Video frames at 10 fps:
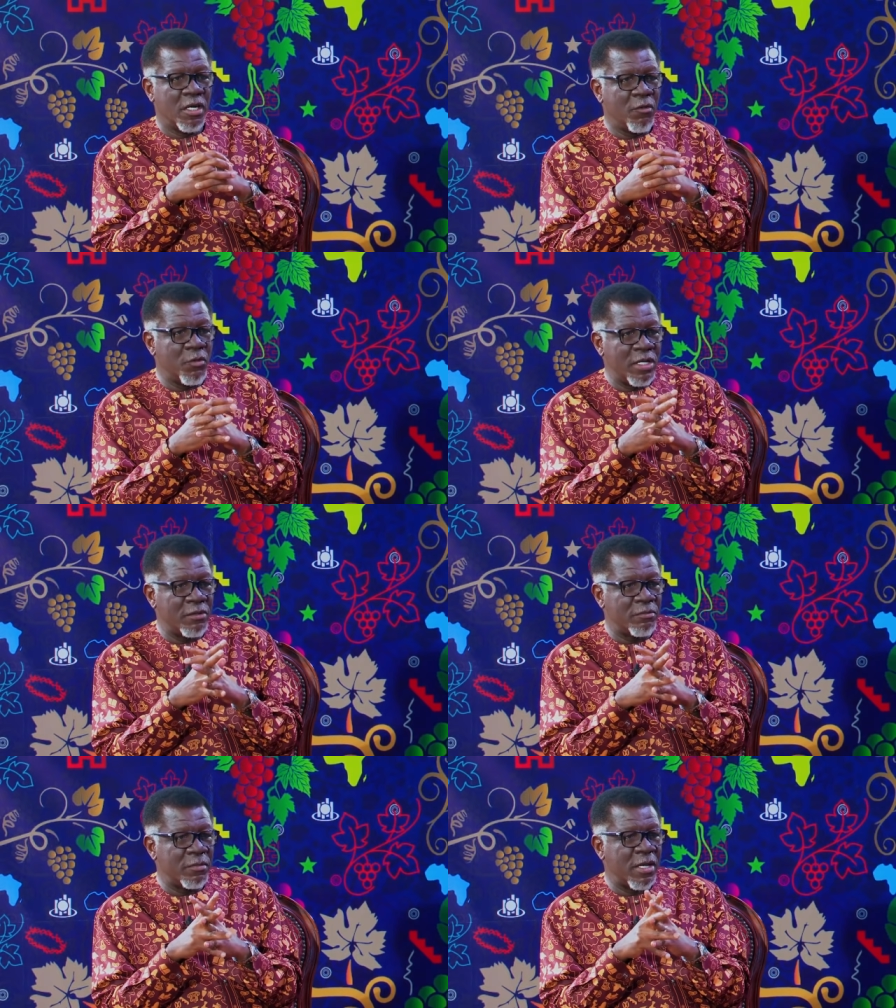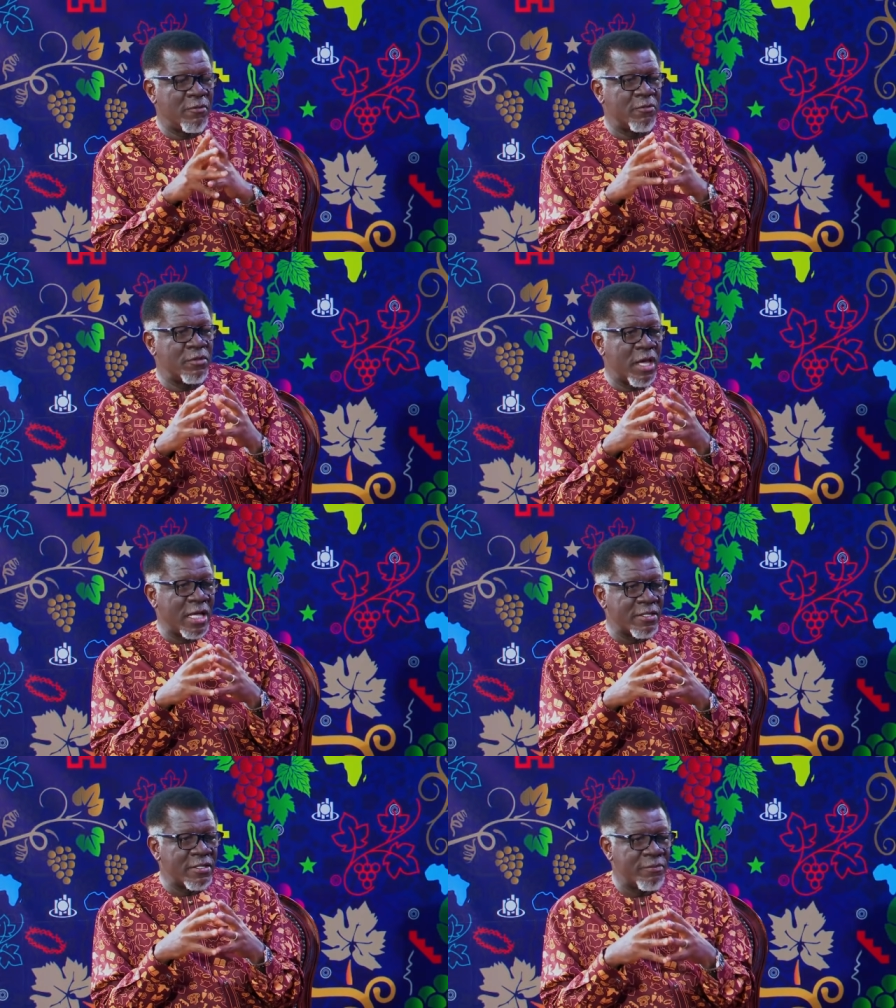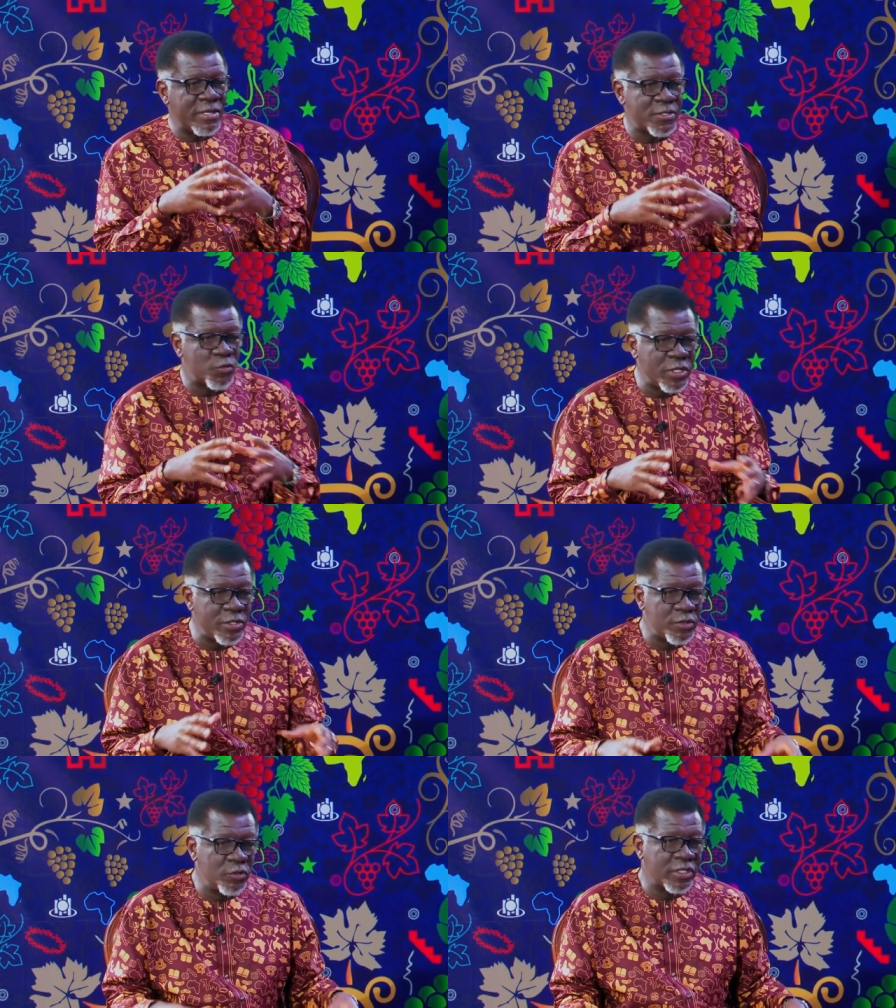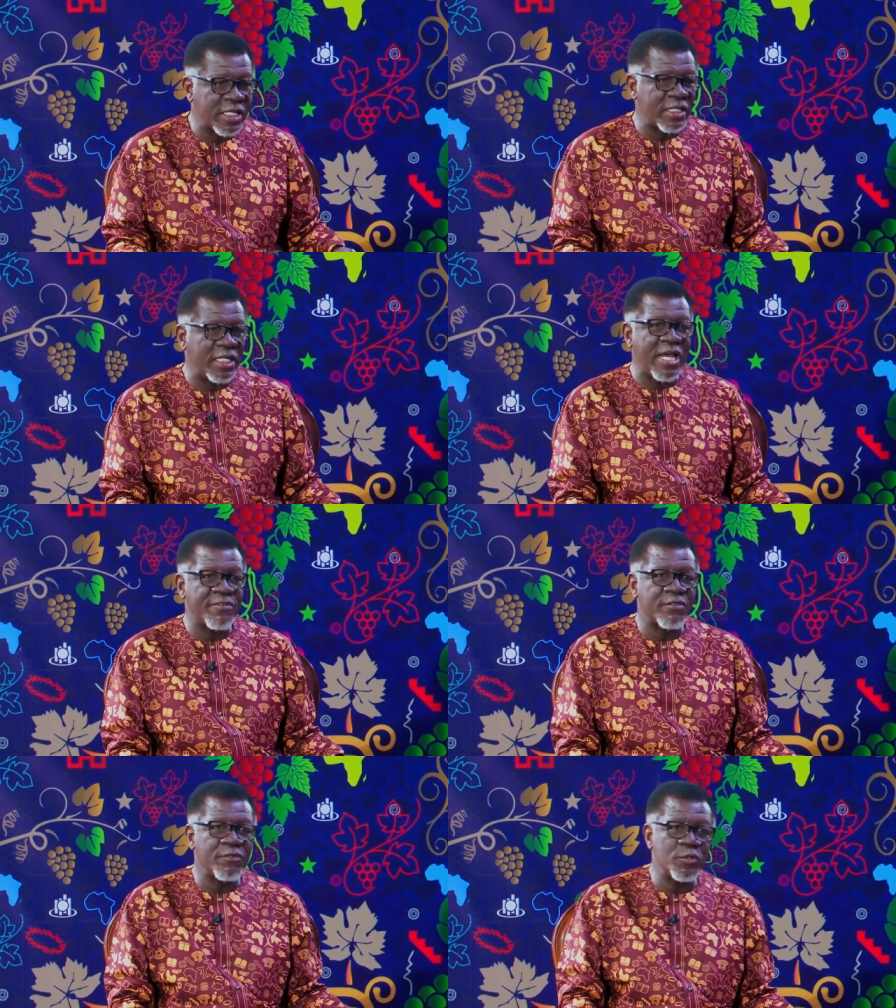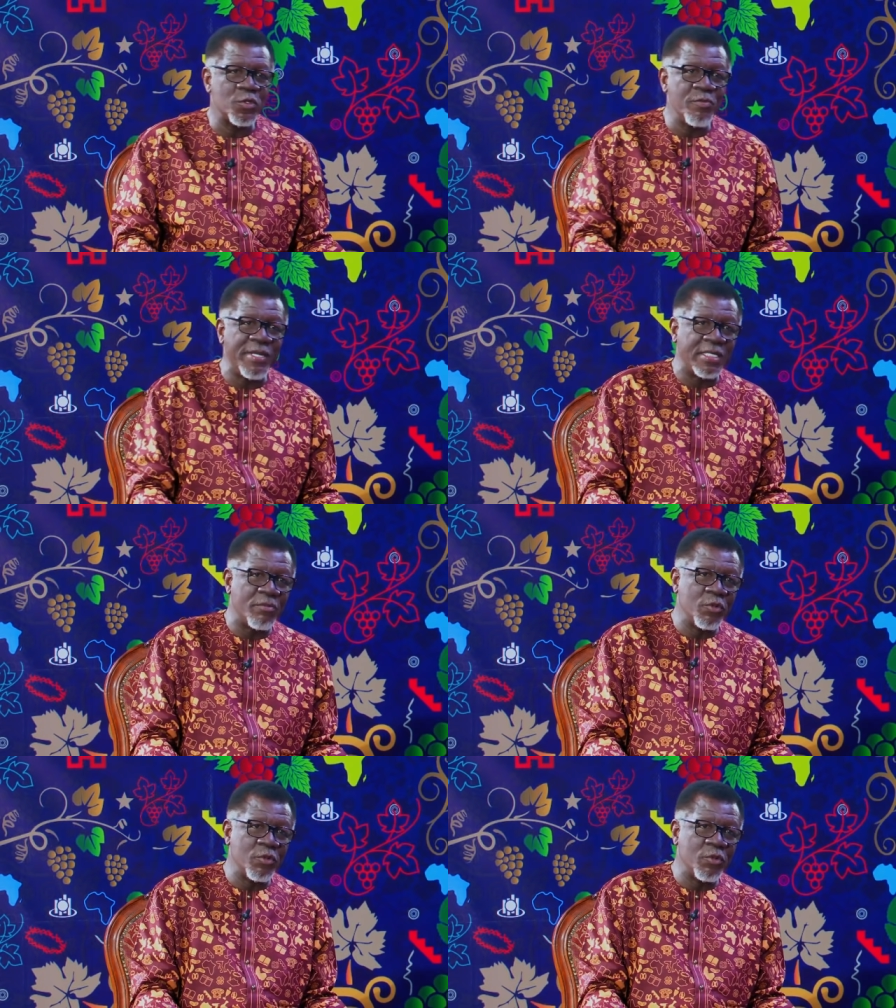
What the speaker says: Well, I think the best way is to look at the lives of those who make the